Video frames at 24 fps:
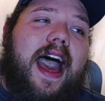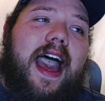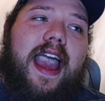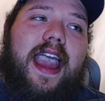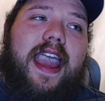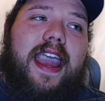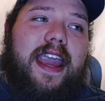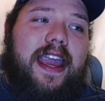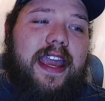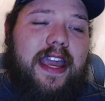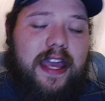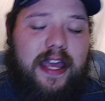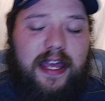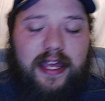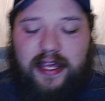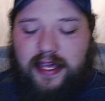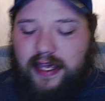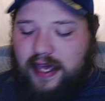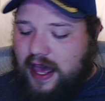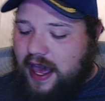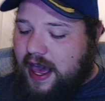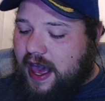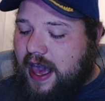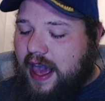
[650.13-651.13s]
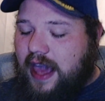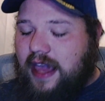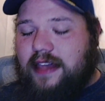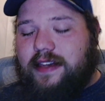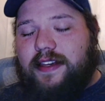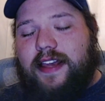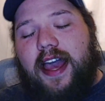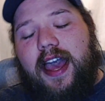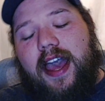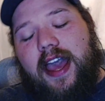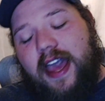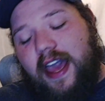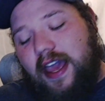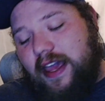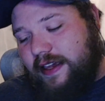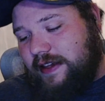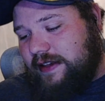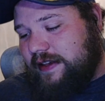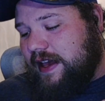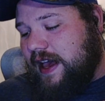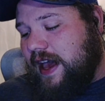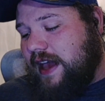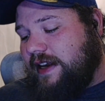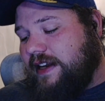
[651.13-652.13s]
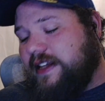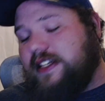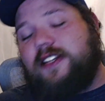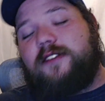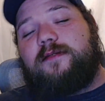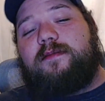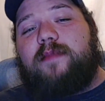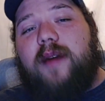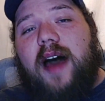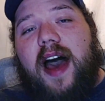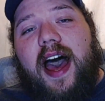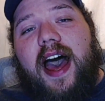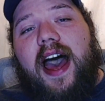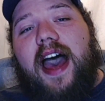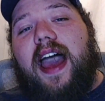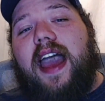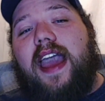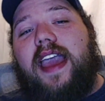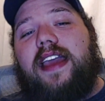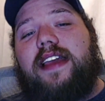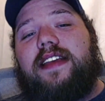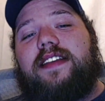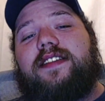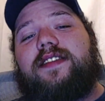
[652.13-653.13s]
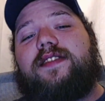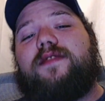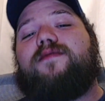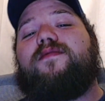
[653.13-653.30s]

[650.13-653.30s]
I despise